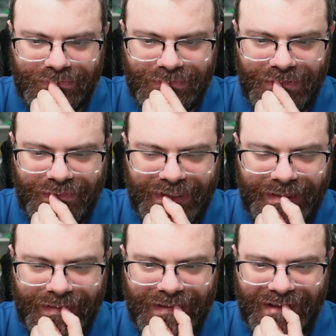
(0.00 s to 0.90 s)
All
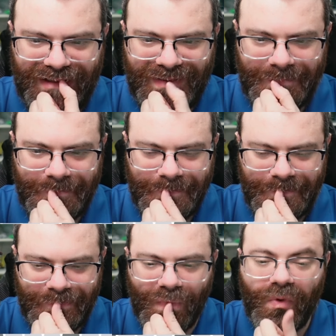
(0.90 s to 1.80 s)
right. Um,
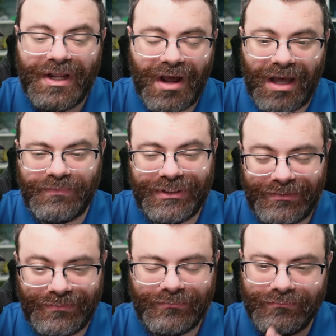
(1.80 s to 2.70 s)
one option